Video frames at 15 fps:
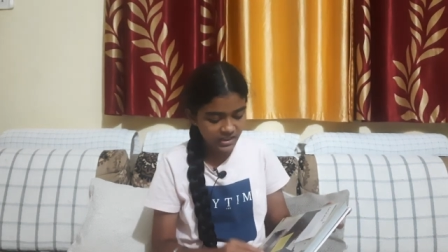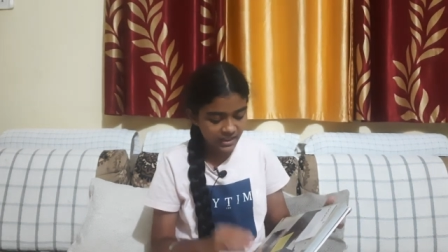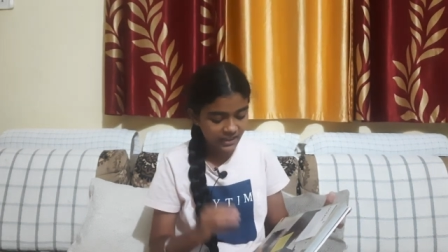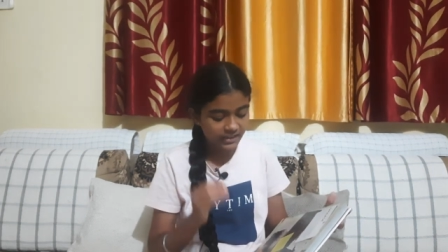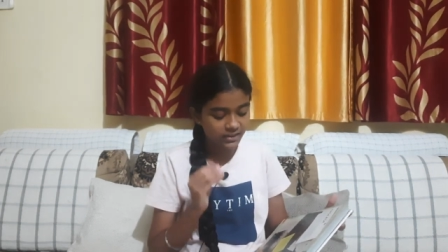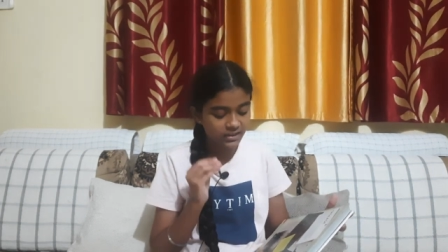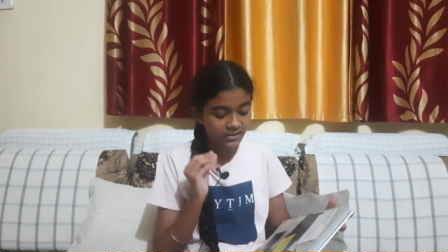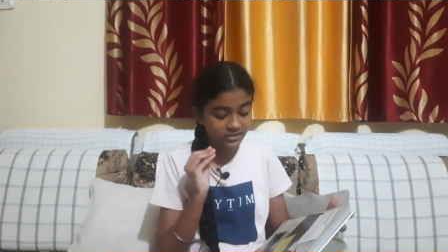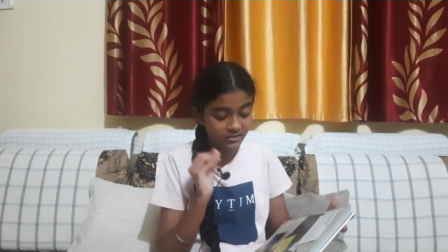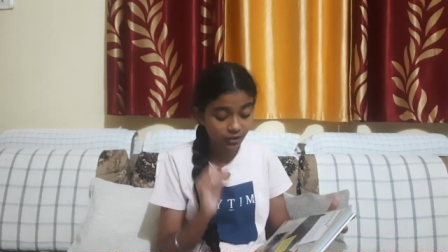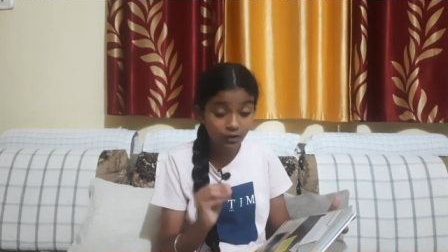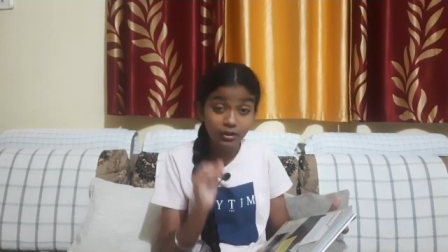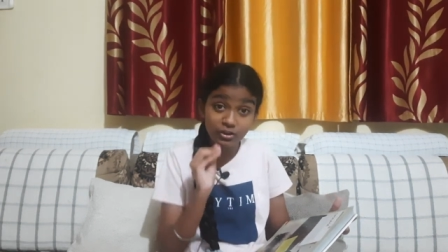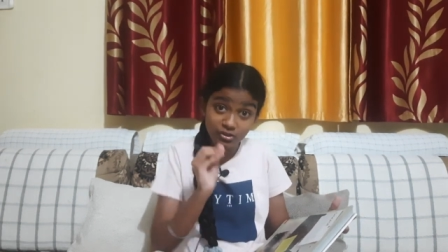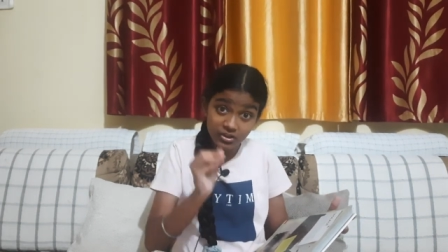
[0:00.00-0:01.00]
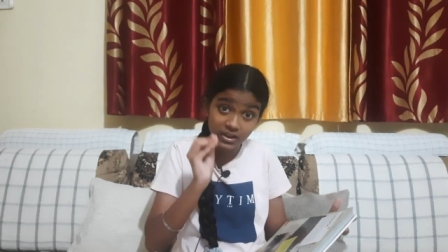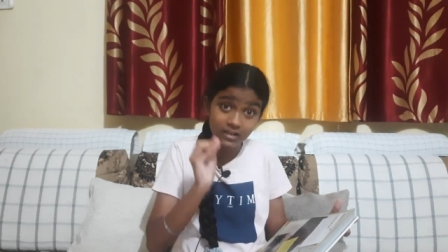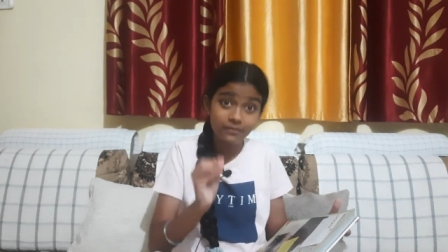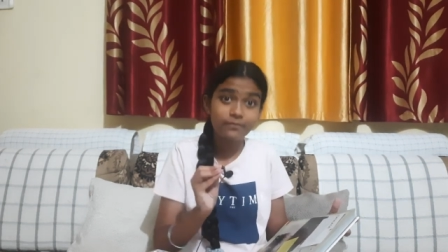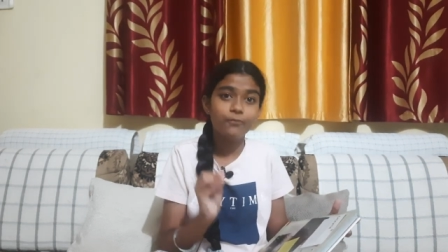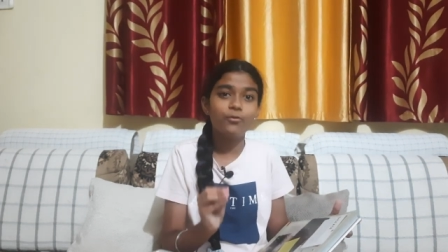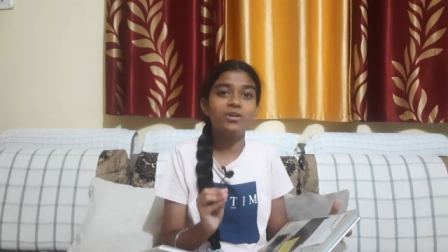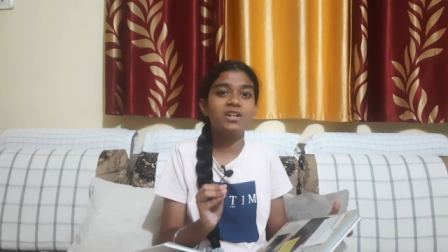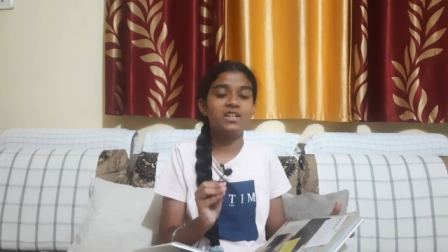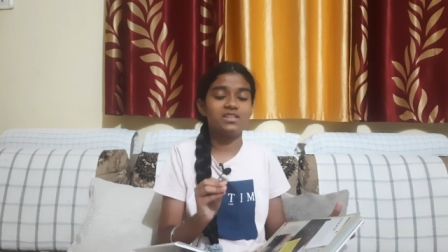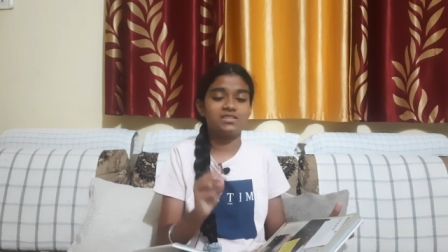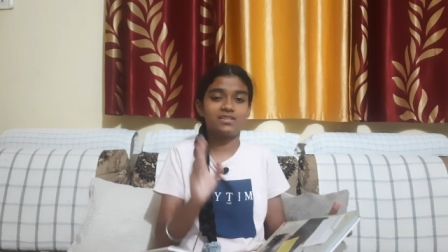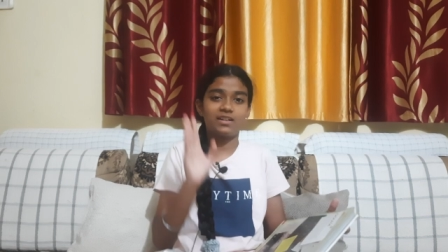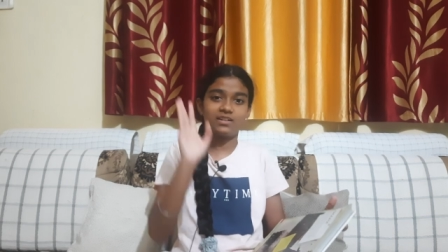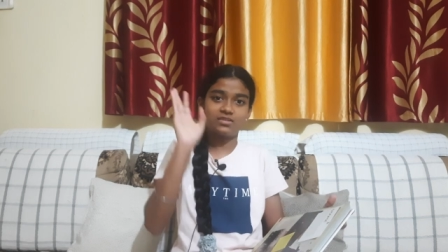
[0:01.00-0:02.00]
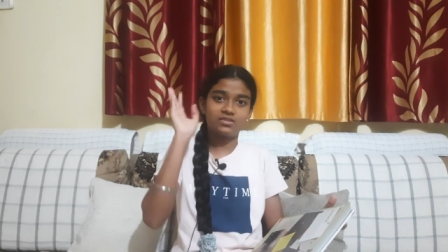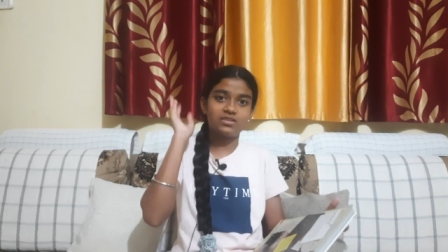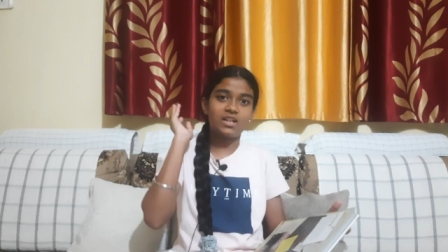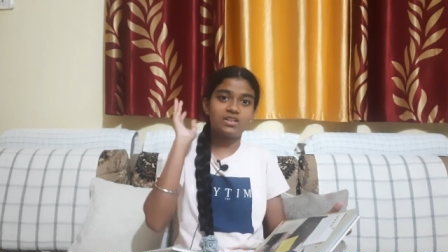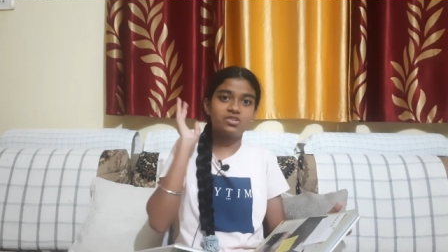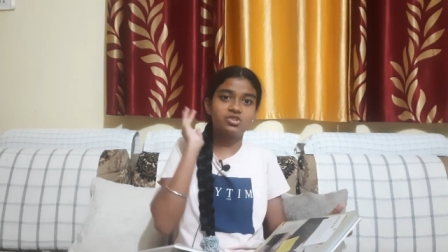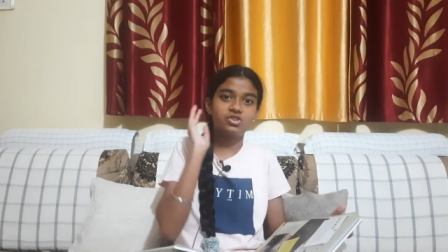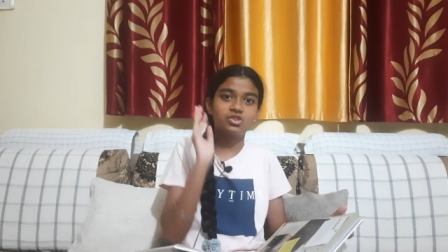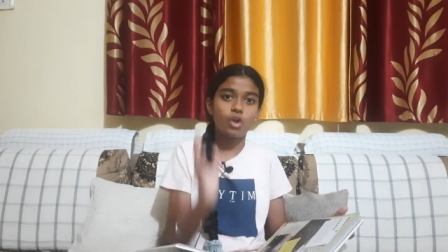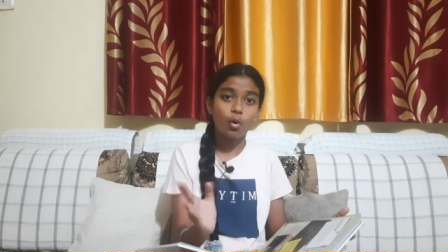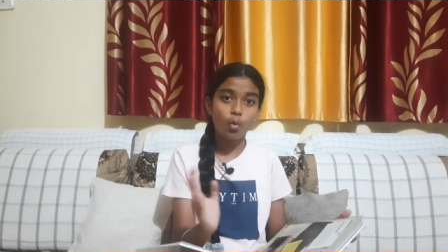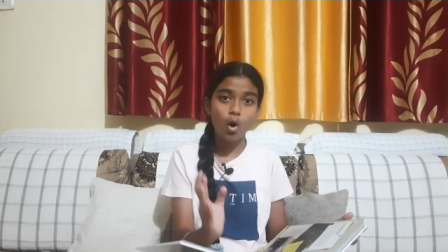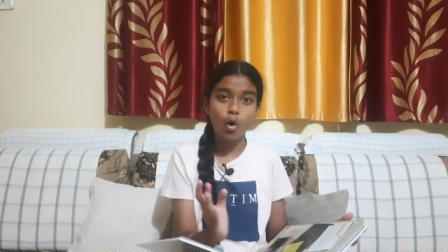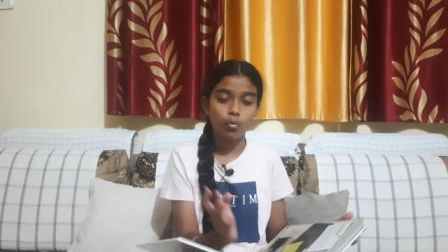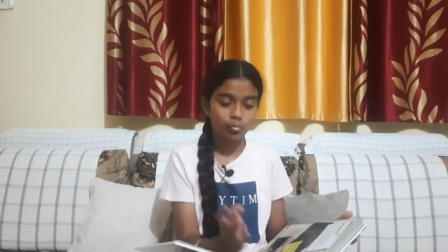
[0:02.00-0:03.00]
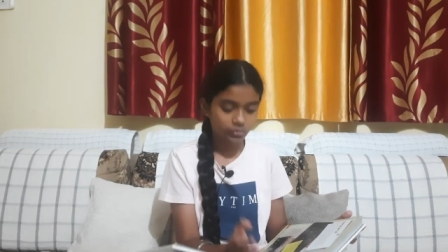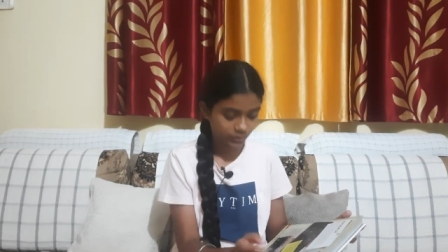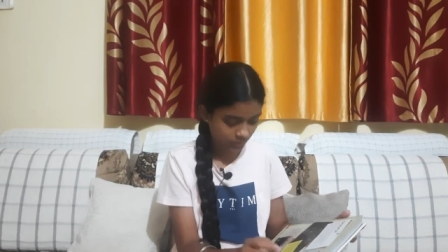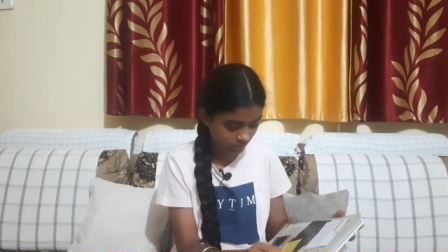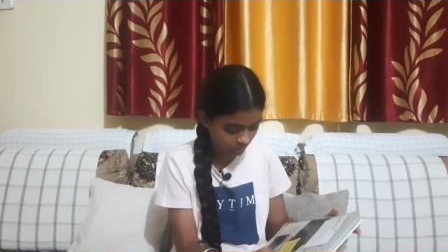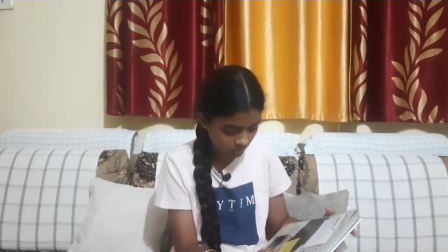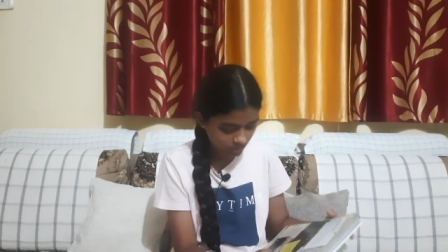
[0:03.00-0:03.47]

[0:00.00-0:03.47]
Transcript: in the 1340s. That's so old.